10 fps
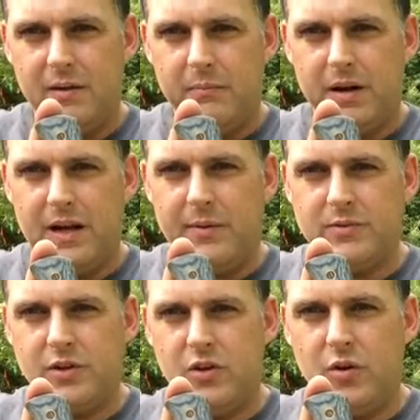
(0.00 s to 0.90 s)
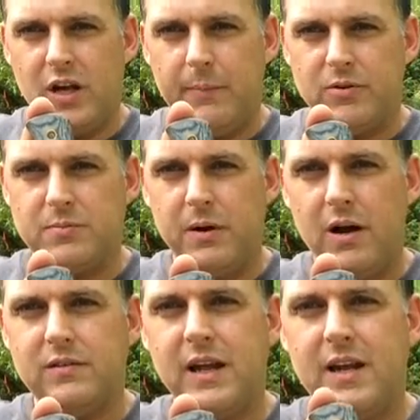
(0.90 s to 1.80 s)
But let's go do a couple
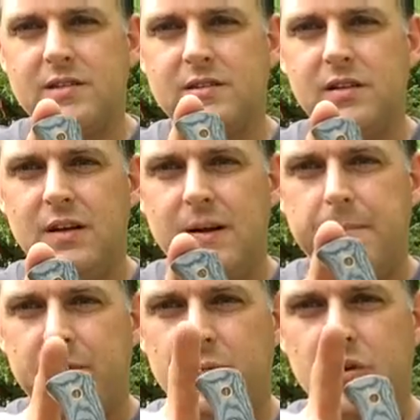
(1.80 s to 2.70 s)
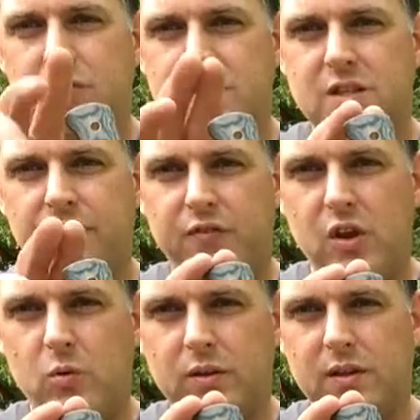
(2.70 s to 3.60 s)
small tests. I'm gonna do just a
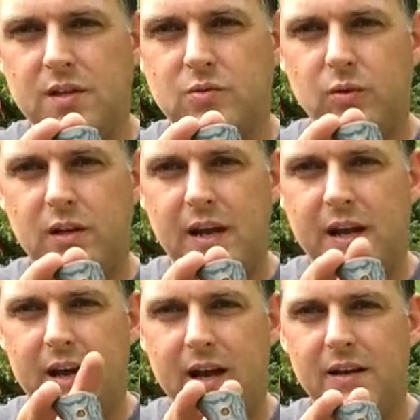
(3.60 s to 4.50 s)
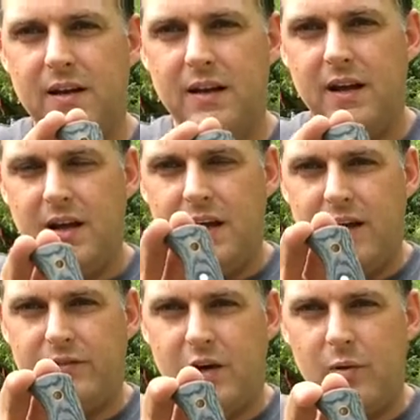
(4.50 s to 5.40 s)
few with this one, like I
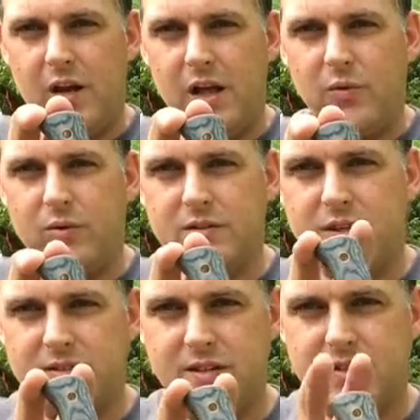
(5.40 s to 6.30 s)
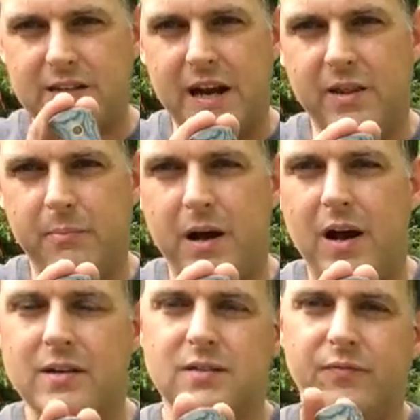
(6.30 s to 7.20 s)
have done with other ones, because this is out of the
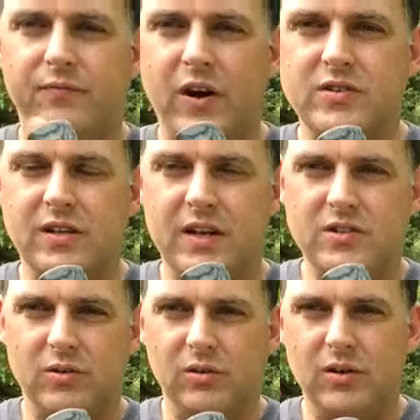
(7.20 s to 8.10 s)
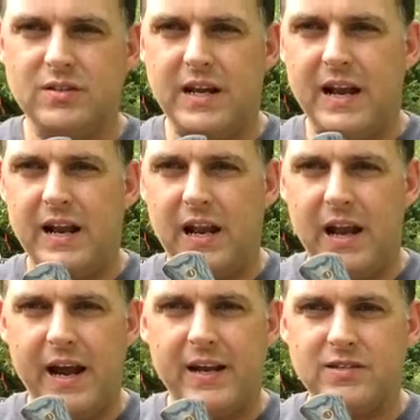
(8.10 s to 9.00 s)
box. First initial looks at it, I
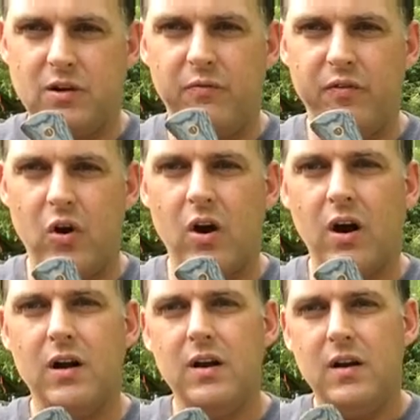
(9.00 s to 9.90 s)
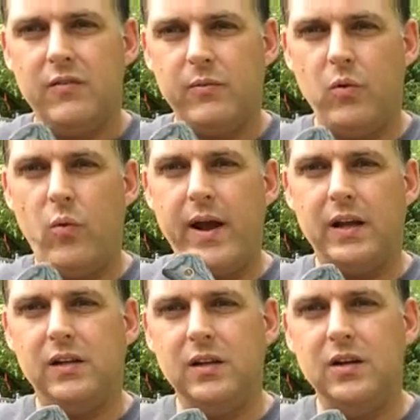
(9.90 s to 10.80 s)
like it so far from the way
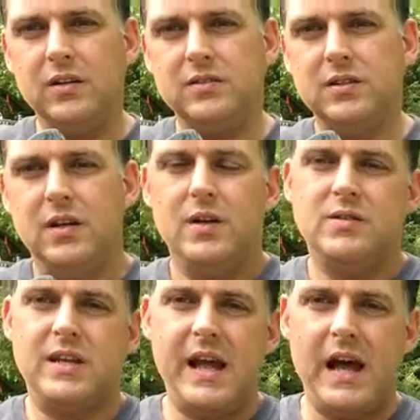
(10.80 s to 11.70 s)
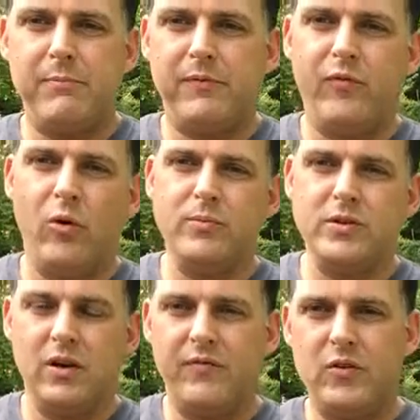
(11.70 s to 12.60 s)
it looks. See how it performs on a